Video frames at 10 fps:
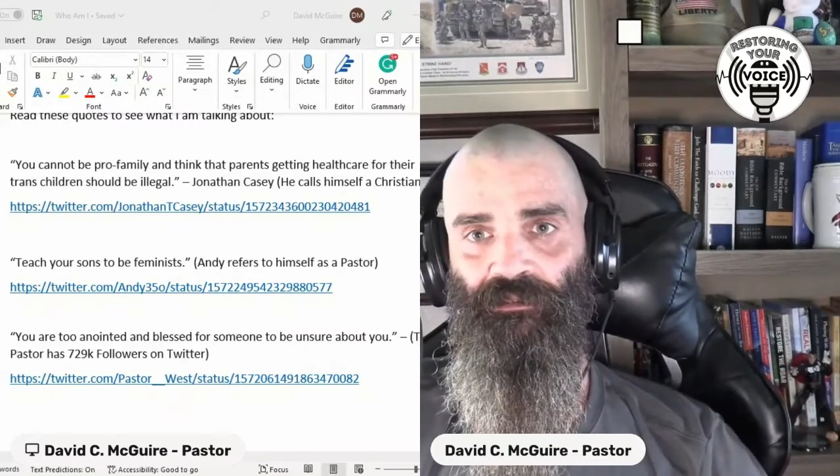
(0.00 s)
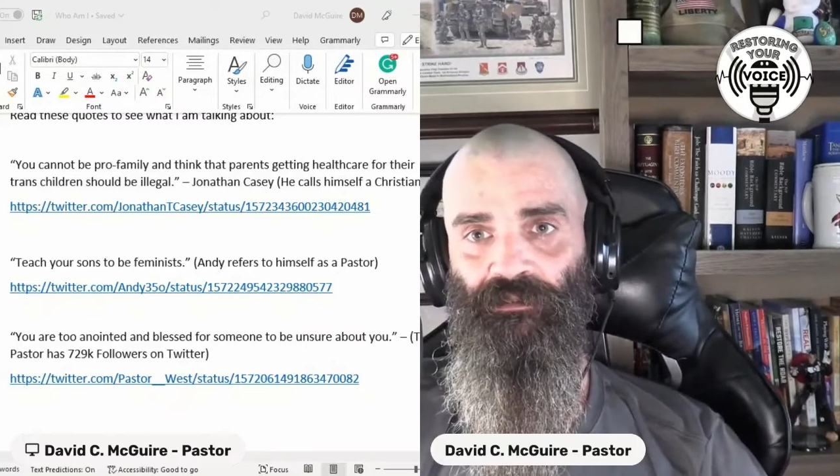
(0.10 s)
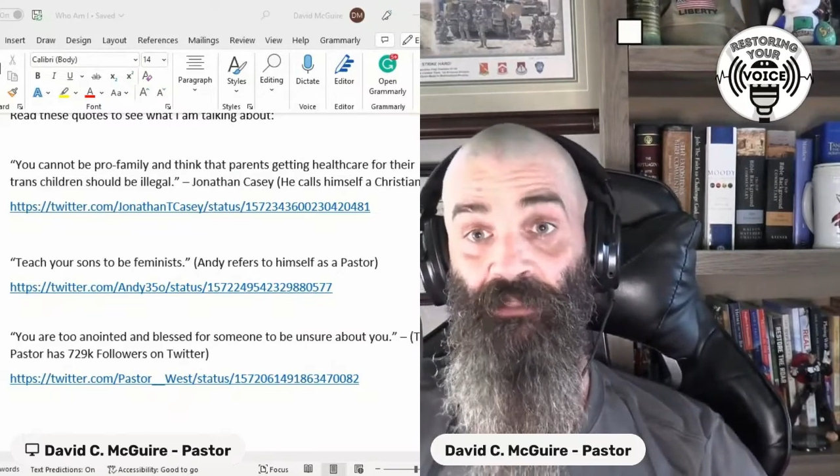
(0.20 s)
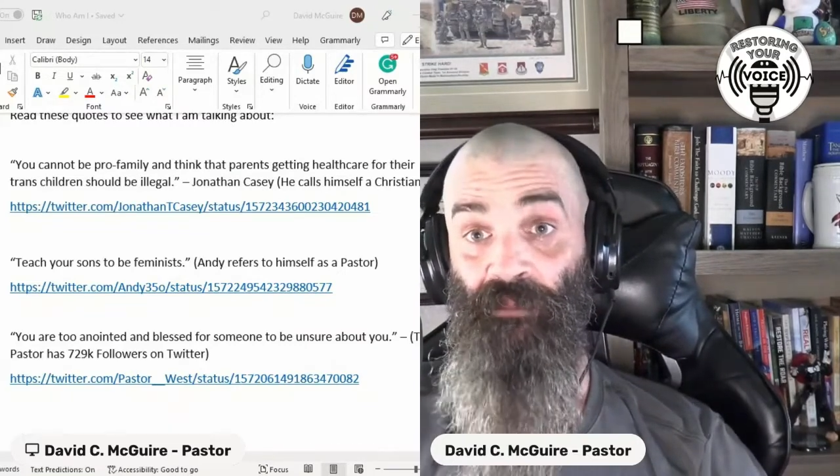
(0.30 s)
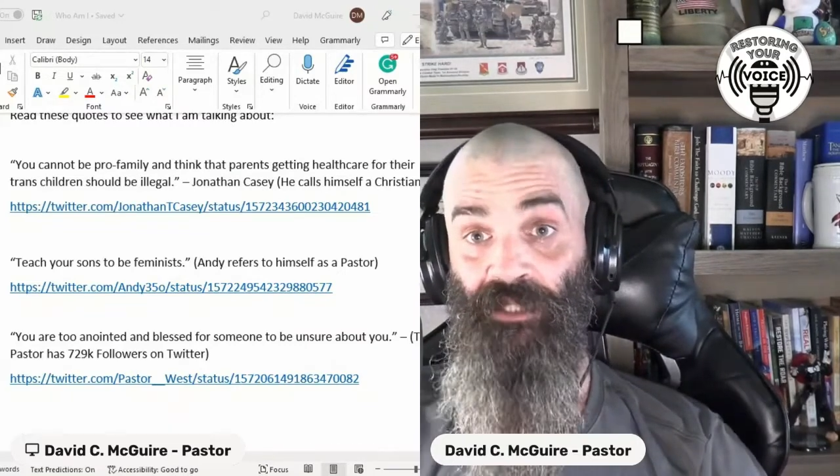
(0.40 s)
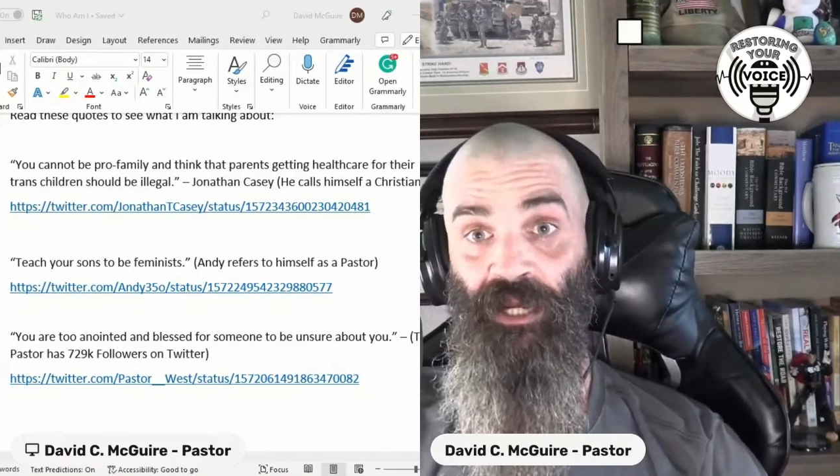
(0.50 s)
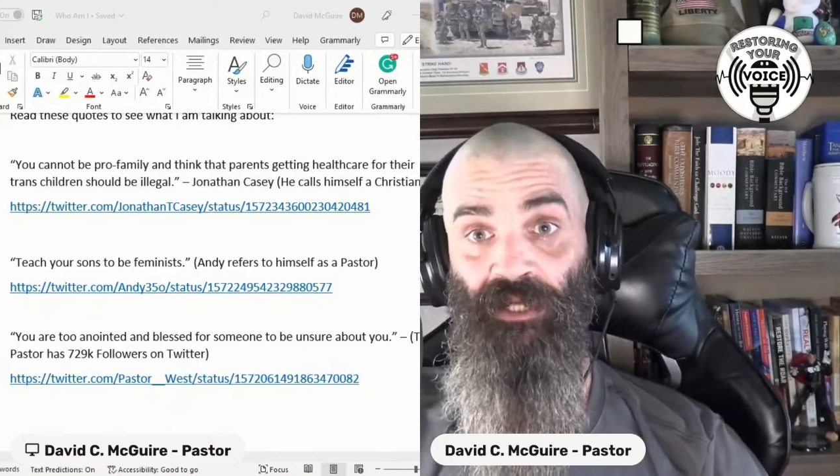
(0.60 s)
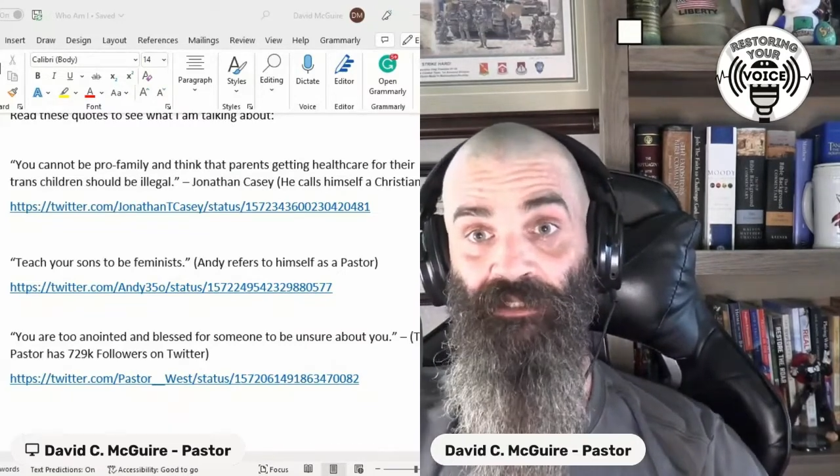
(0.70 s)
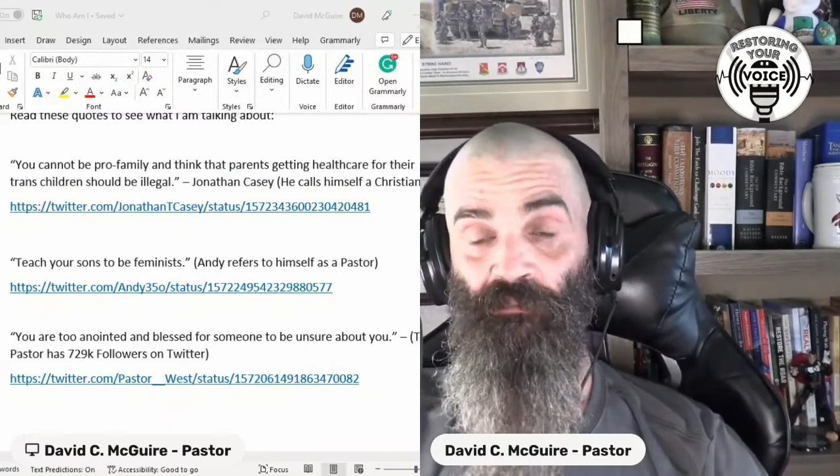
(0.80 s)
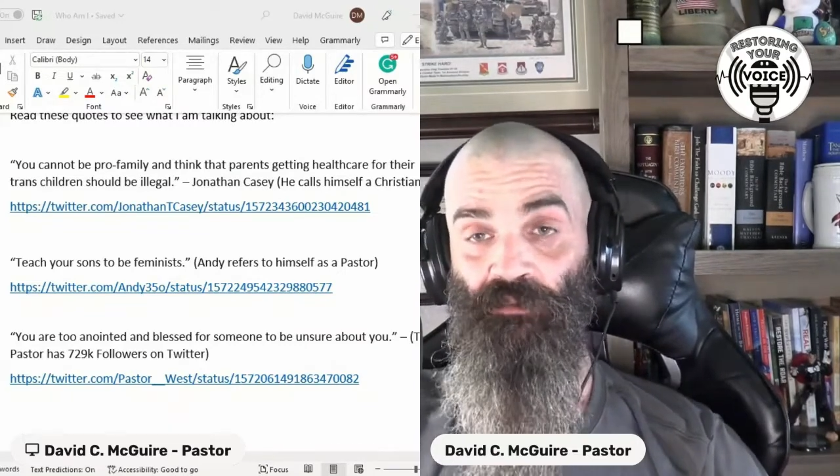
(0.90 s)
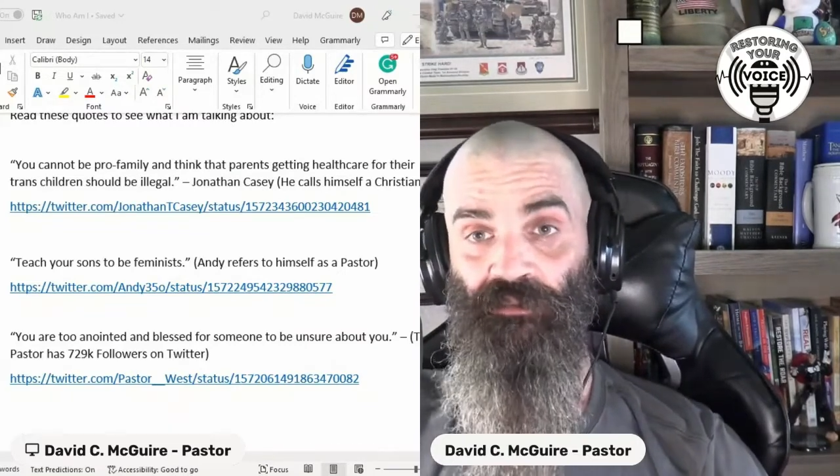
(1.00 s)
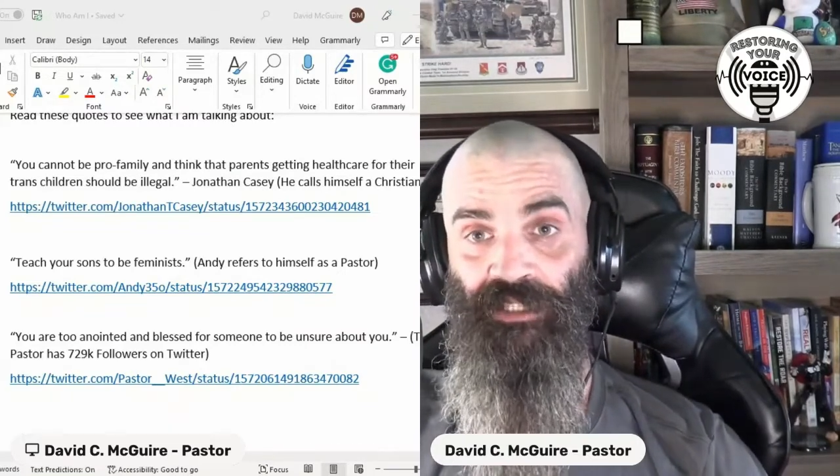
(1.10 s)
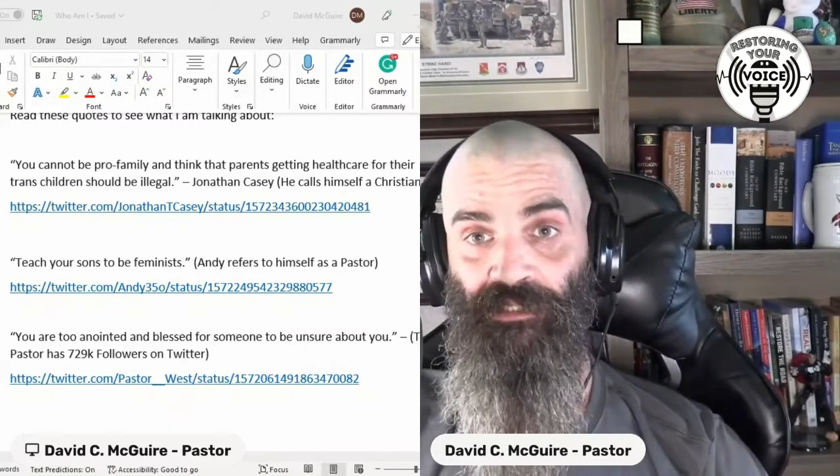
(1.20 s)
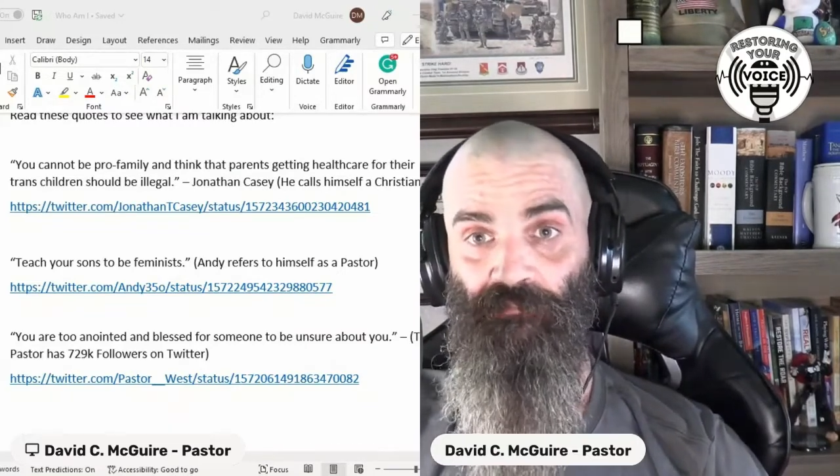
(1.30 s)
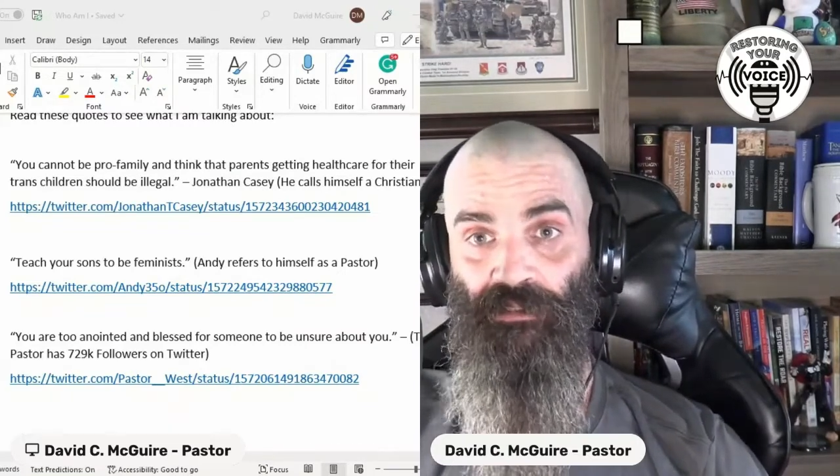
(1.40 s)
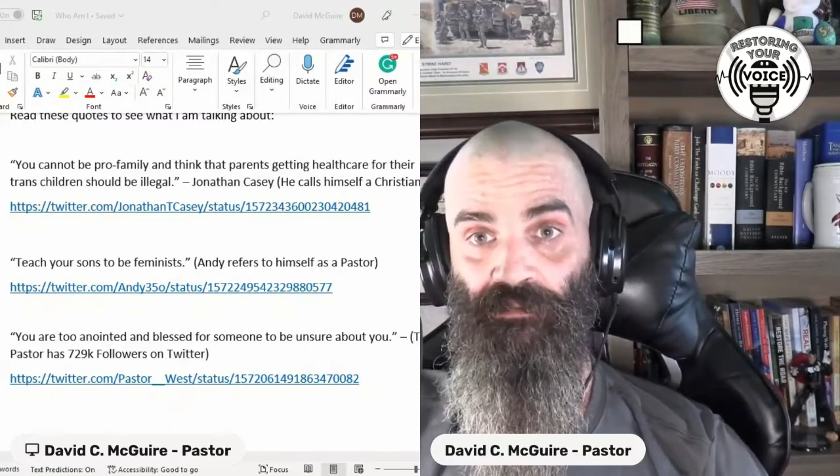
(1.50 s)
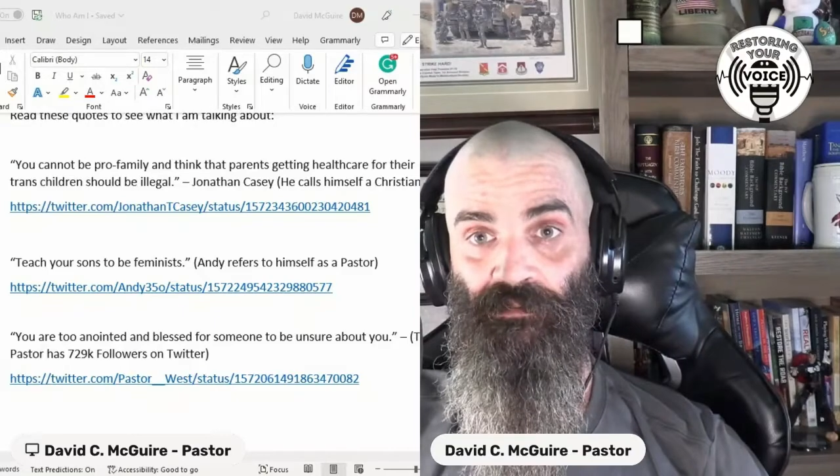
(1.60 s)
They met God. They were redeemed.